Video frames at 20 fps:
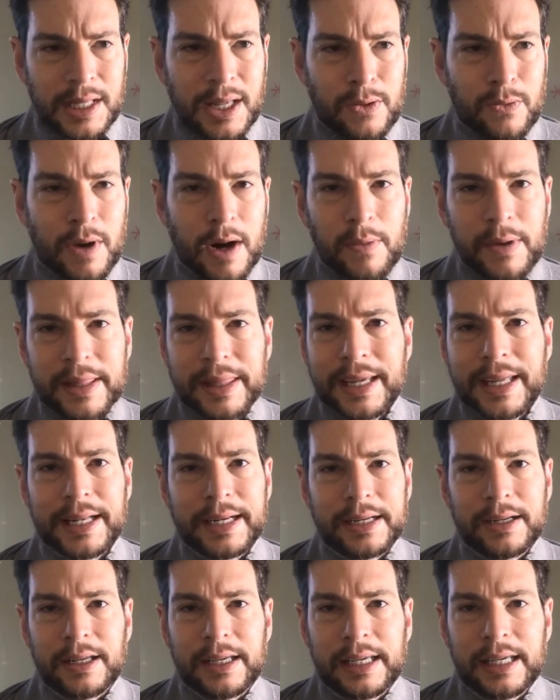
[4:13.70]
Well,
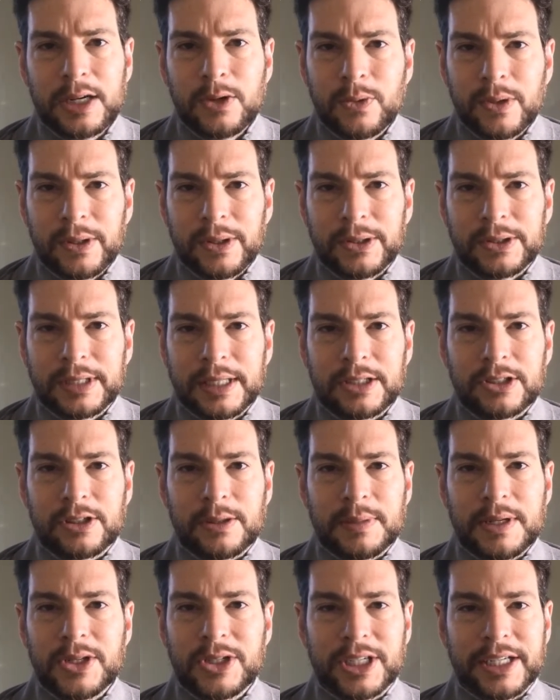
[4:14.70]
within equal
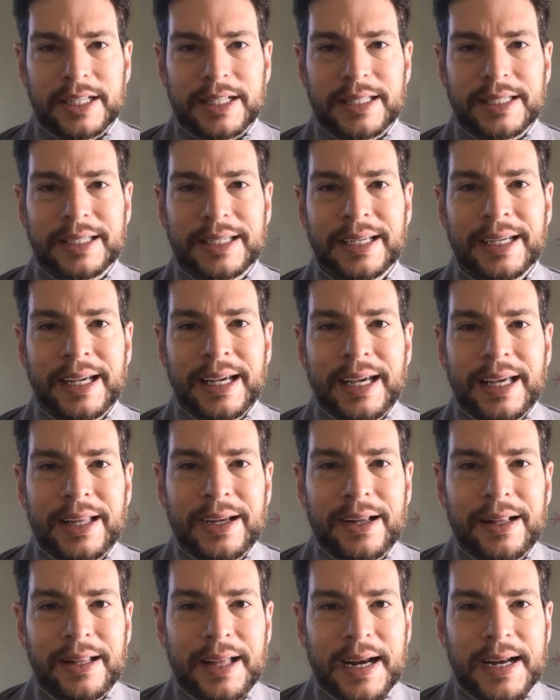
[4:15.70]
distributions,
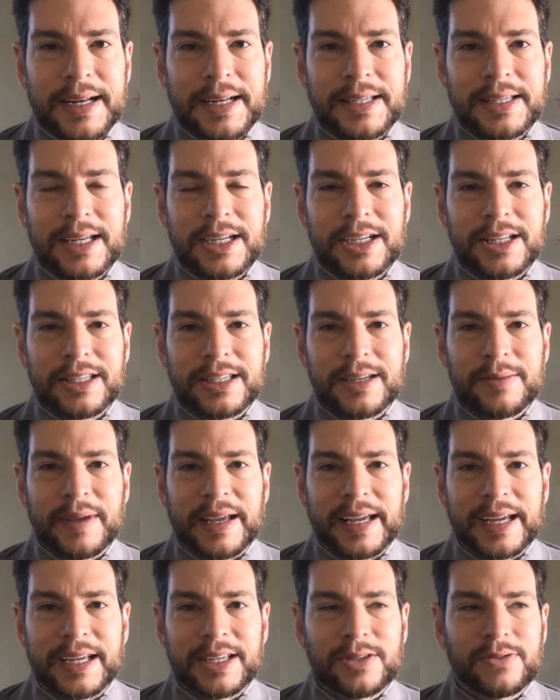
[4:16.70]
a lot of decisions to
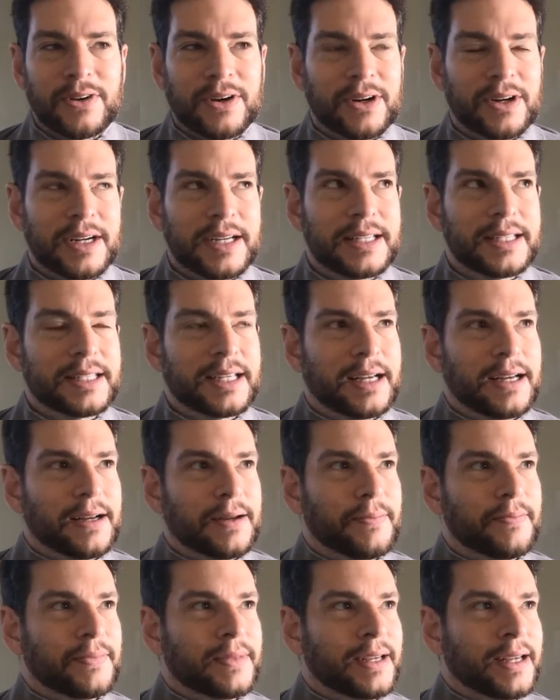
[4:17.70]
make as far as,
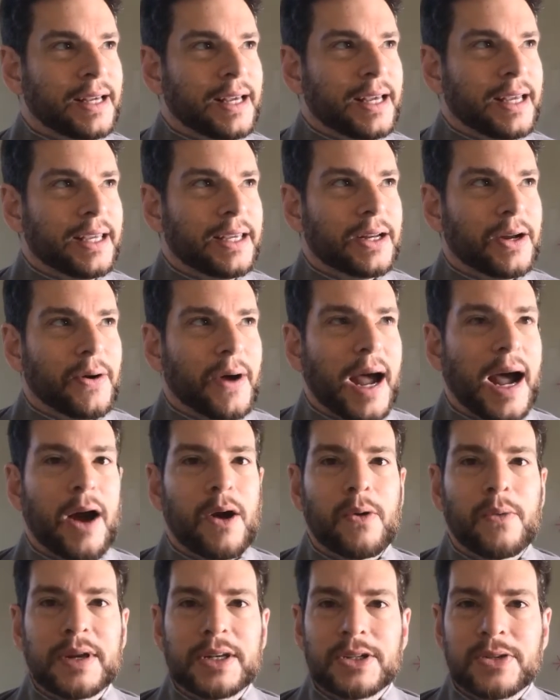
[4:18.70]
how
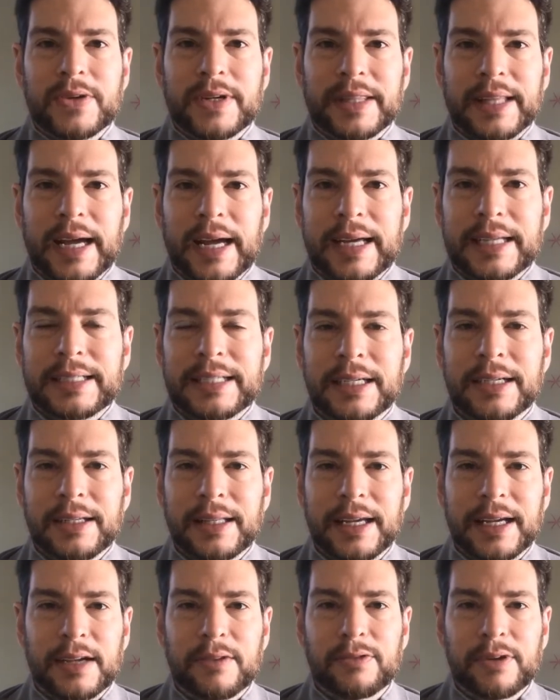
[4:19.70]
are we doing that?
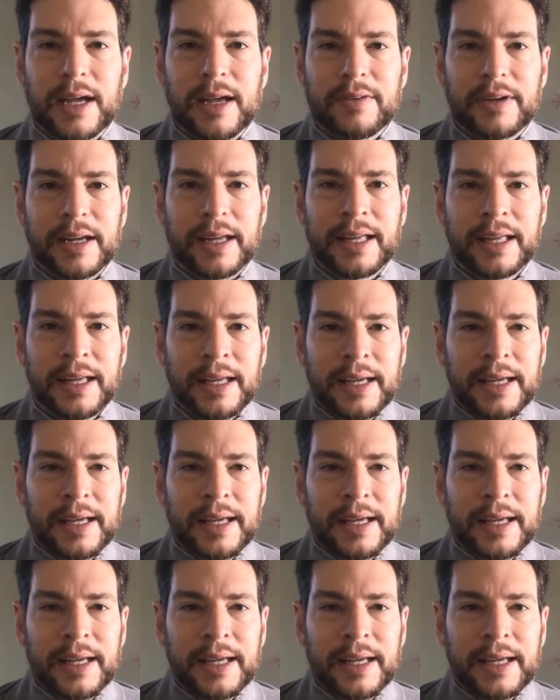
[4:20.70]
Like if we have